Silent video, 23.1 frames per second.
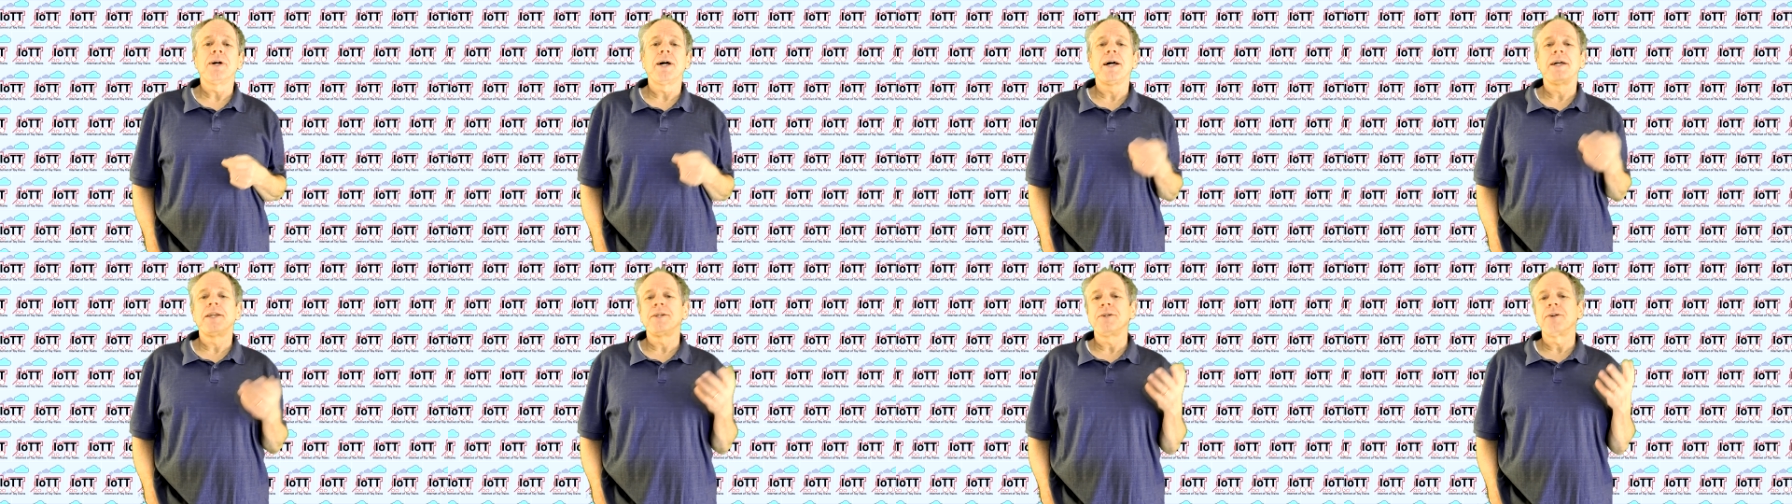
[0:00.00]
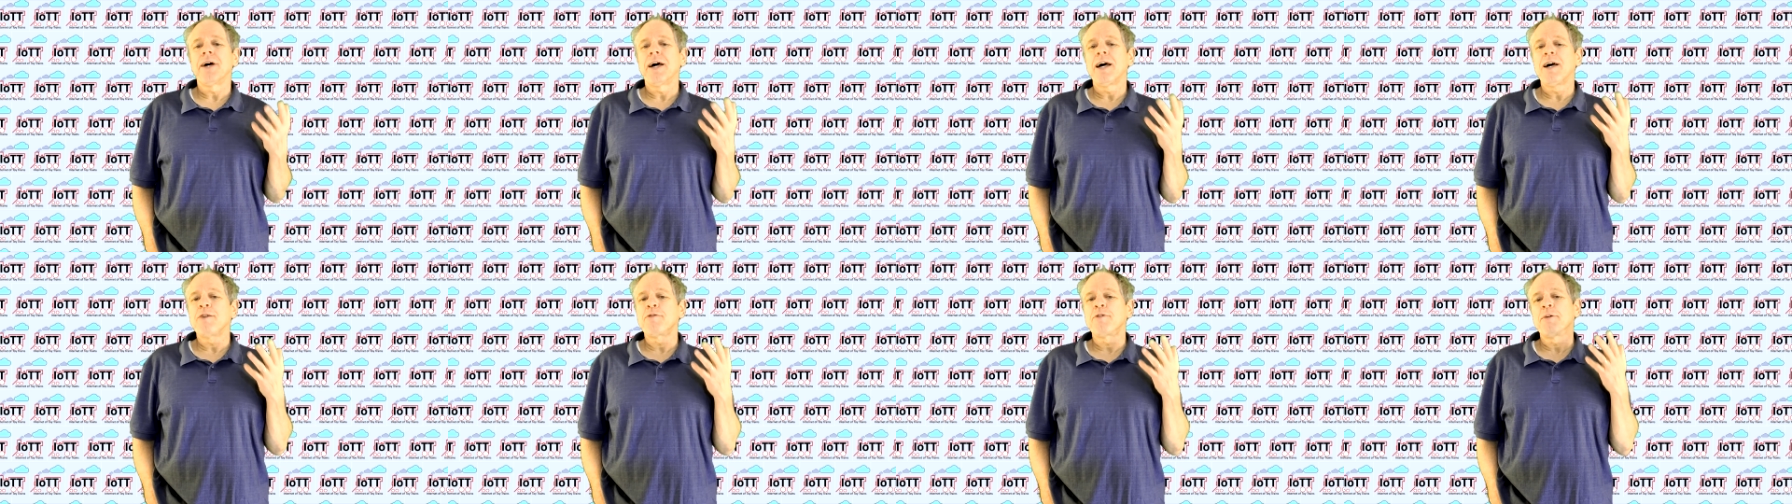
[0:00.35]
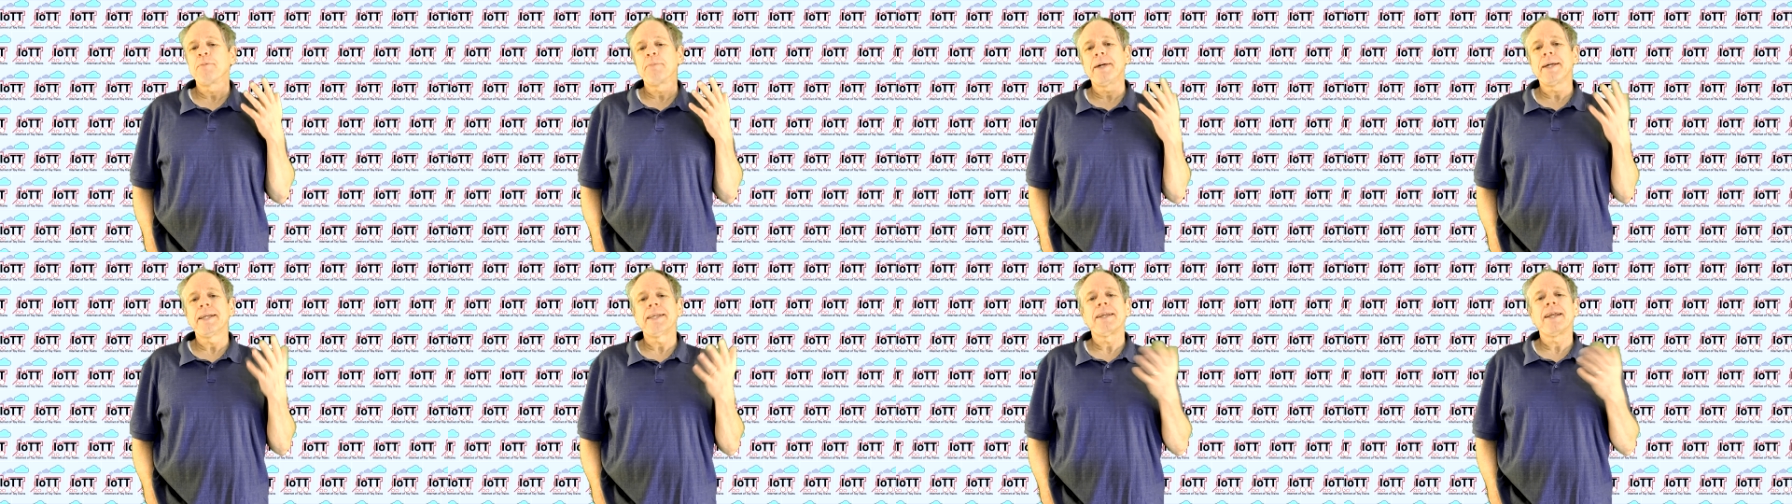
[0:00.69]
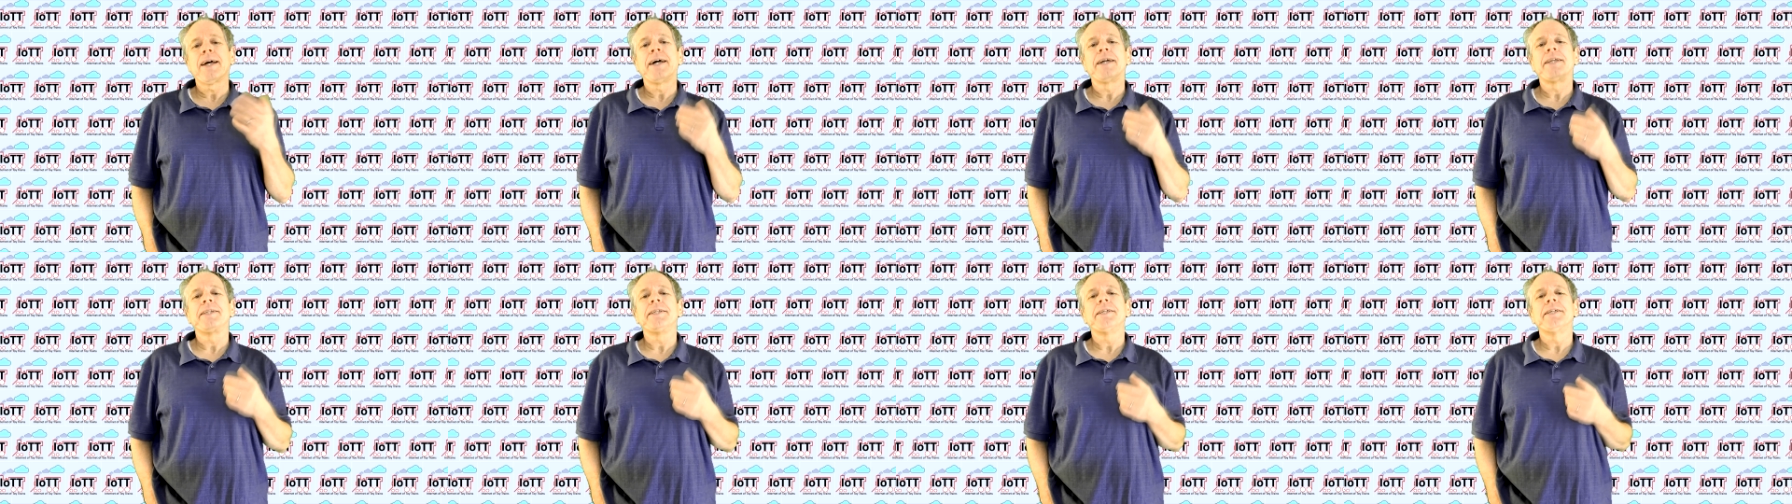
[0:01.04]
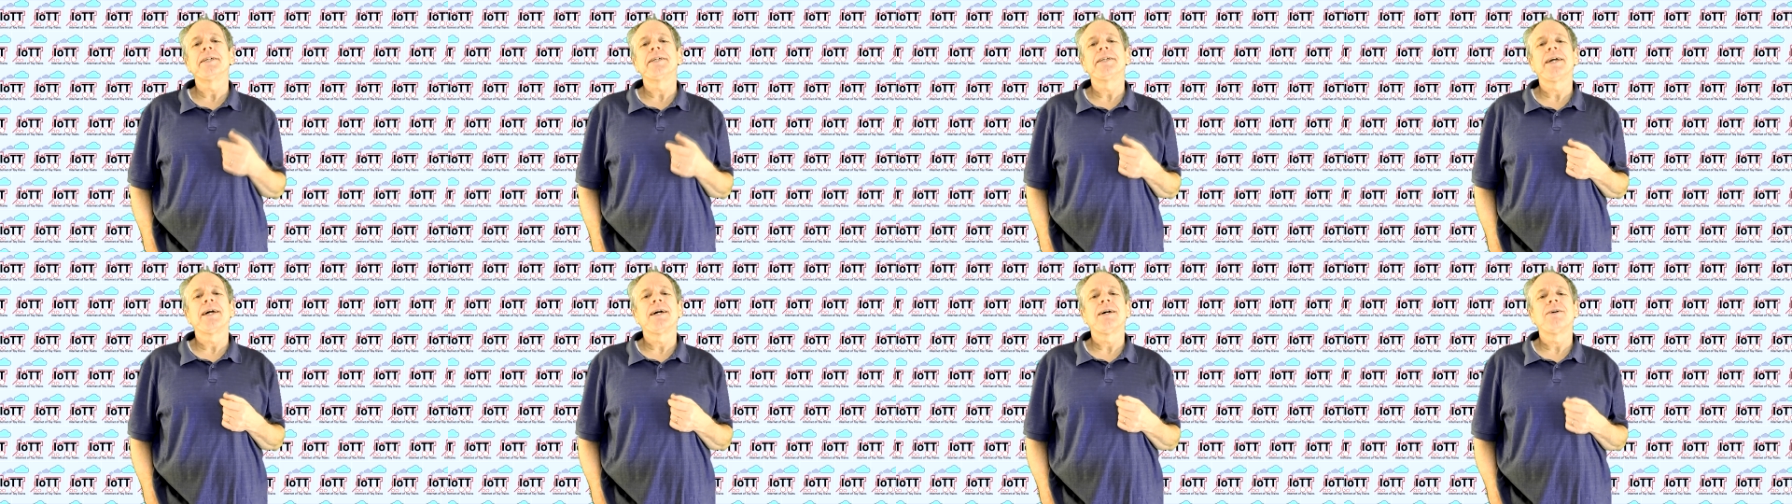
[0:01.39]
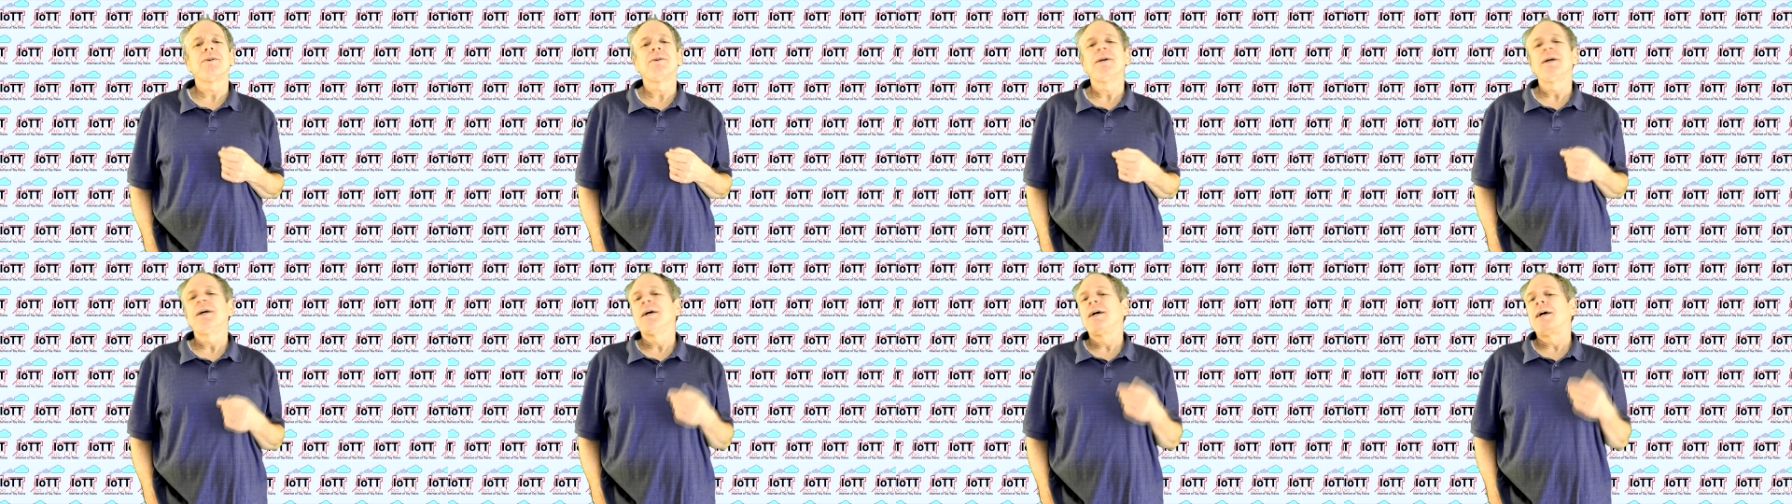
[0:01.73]
and you have a better idea
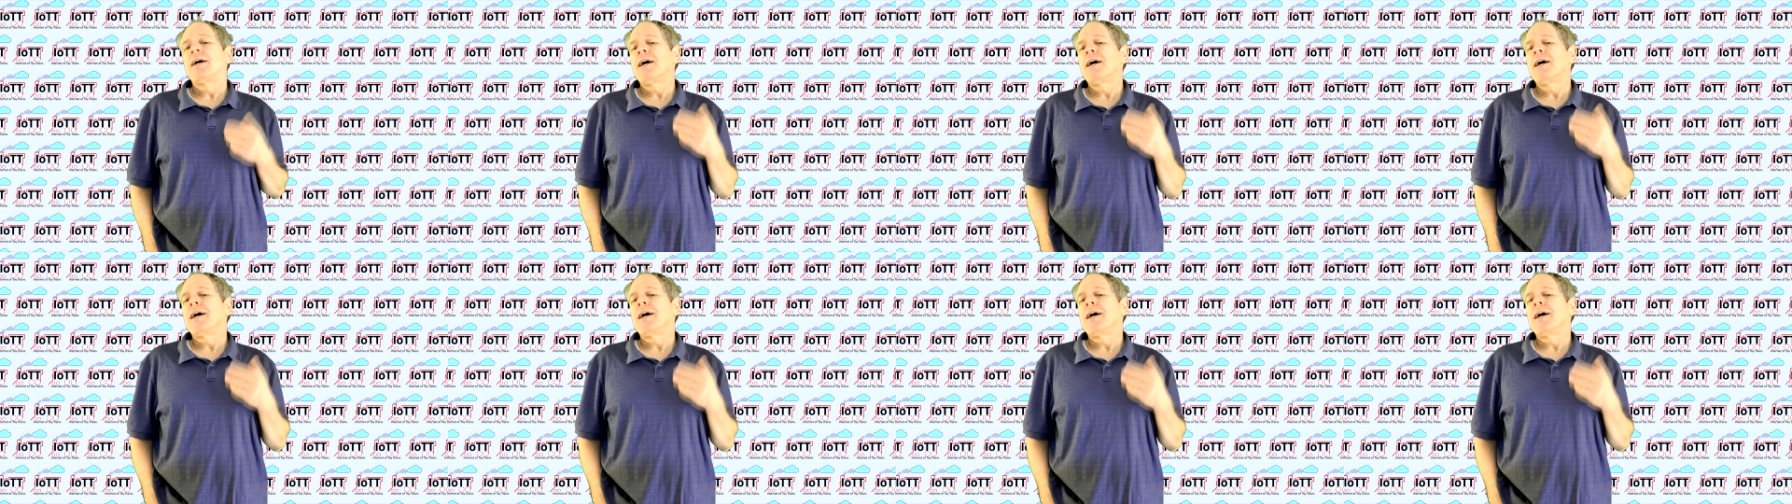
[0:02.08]
now